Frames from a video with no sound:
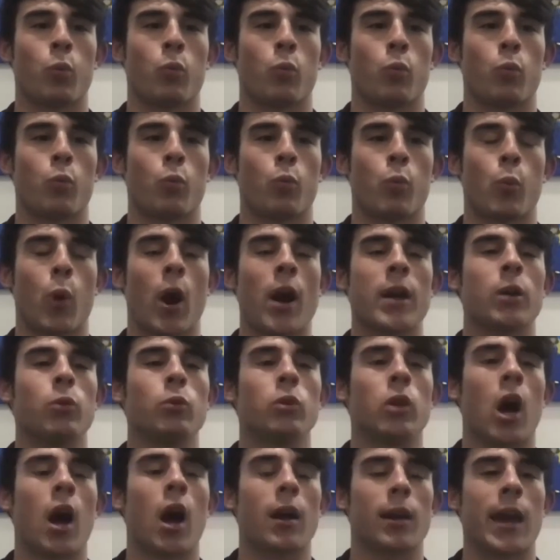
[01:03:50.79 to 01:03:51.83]
why do you
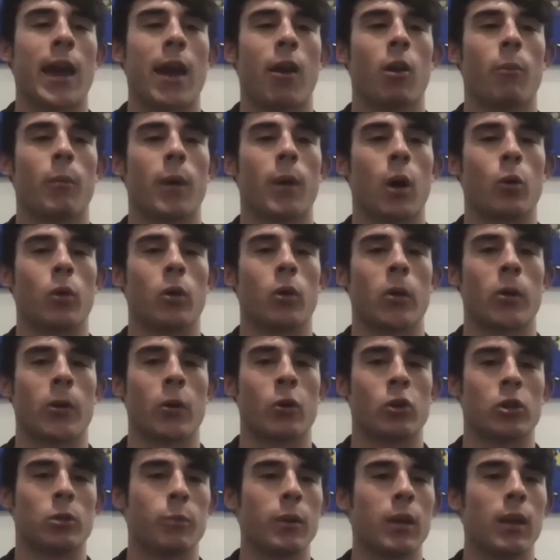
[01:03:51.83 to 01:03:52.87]
not care about
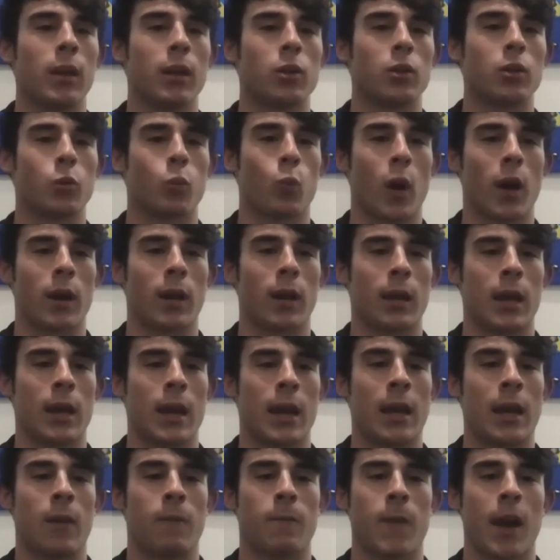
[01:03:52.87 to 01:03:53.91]
your speech when it,
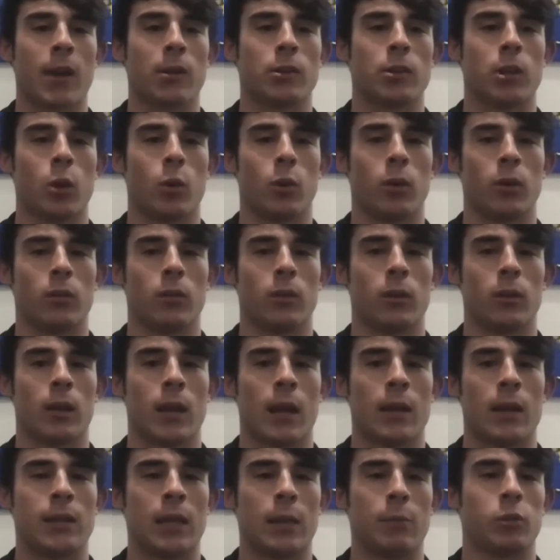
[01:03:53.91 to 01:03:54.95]
it affects you and it
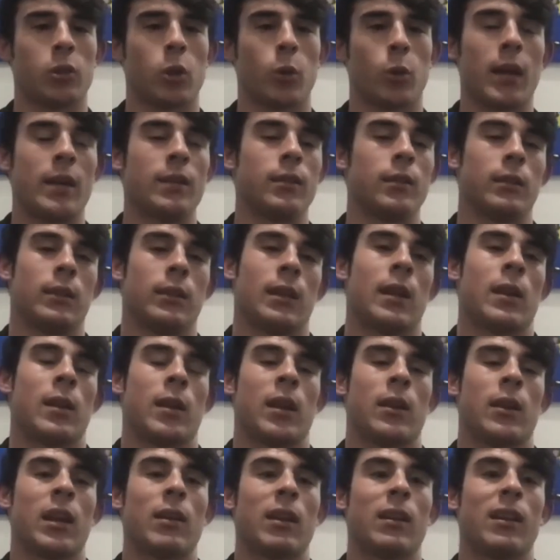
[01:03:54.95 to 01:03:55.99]
seems so easy to,
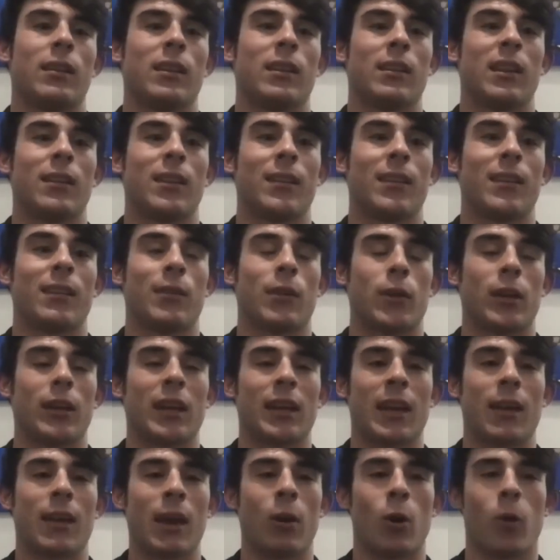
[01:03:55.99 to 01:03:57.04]
to
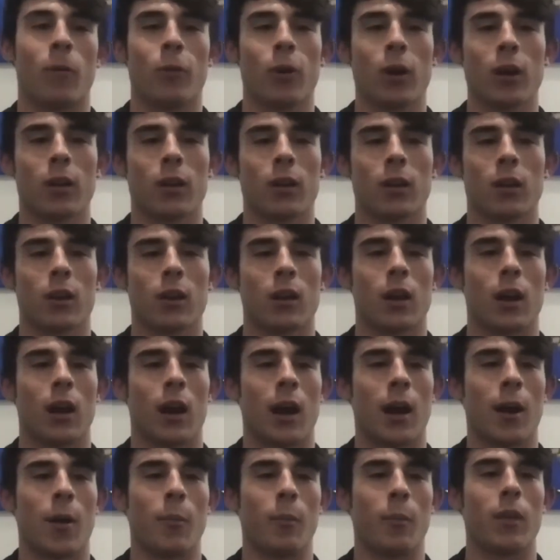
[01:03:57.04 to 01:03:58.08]
get over it?
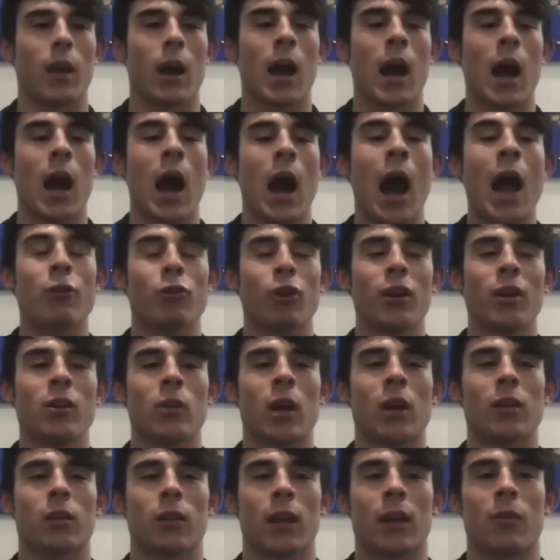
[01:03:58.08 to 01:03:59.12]
Um, I try not
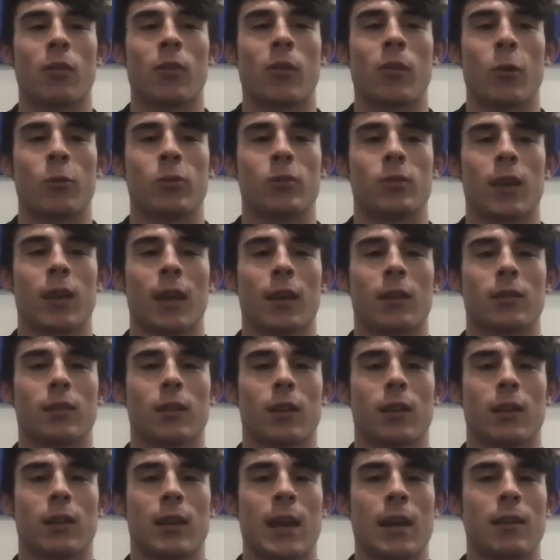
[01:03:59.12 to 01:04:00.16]
to let those things
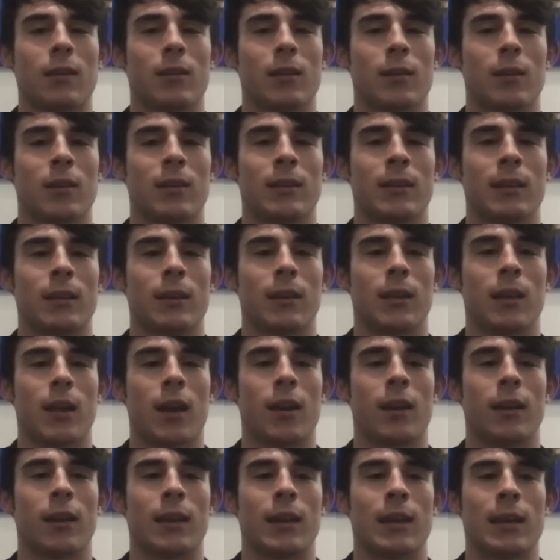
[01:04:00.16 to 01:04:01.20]
get kind
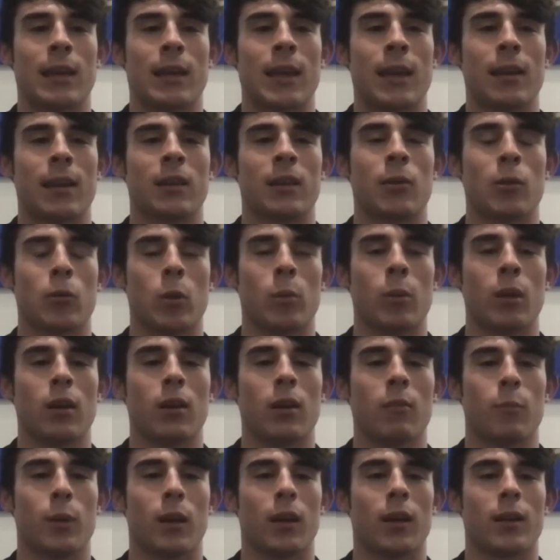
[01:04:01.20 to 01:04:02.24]
of get to me
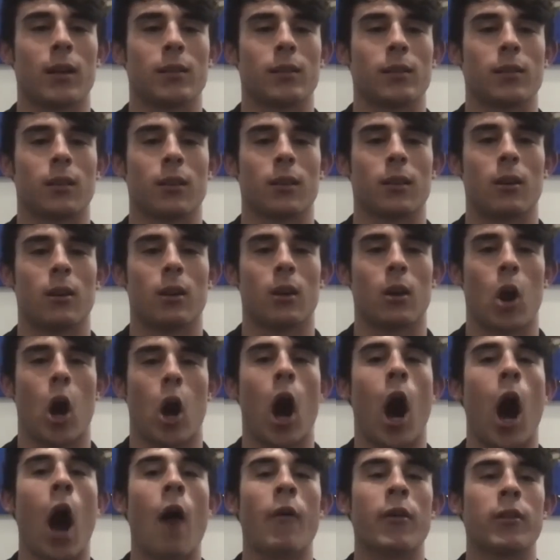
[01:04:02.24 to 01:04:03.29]
because
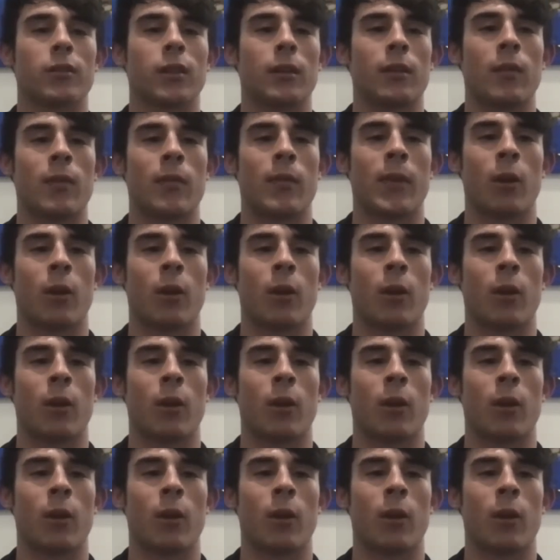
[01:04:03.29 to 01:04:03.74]
obviously they don't